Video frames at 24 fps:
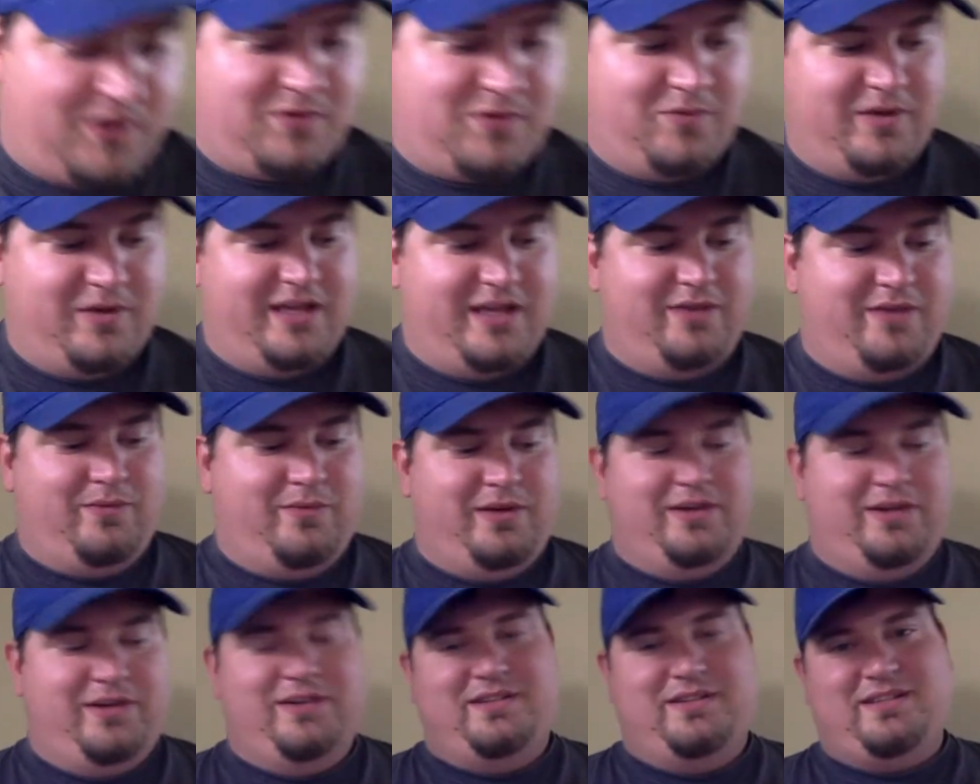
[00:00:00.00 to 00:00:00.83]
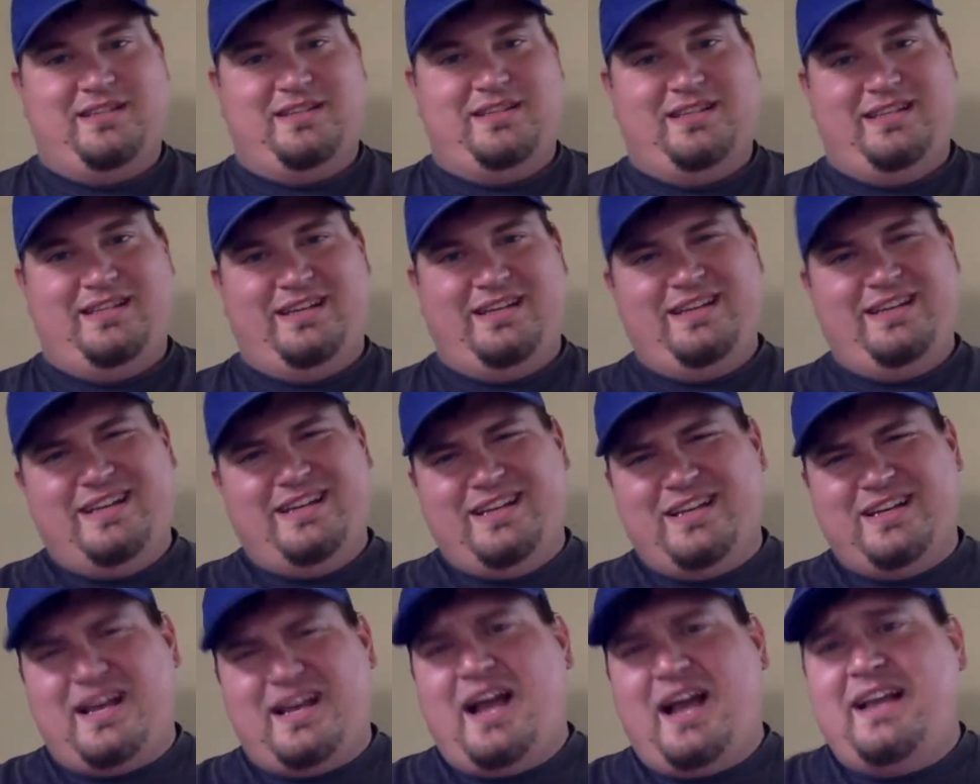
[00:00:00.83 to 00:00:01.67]
away winners.
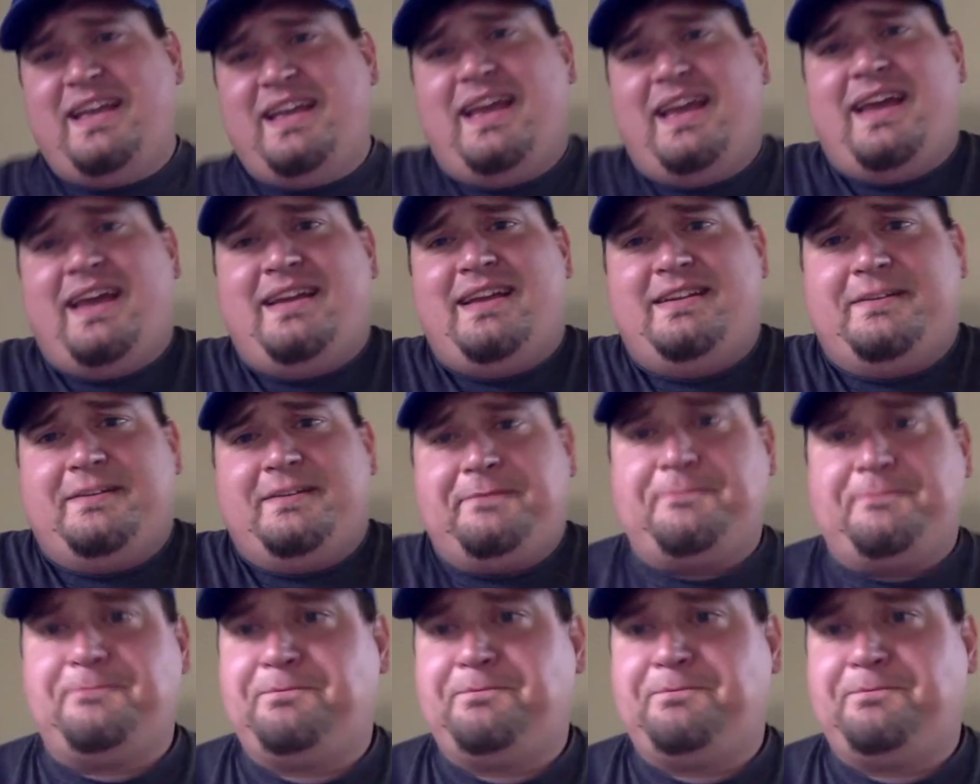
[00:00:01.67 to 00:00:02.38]
Again,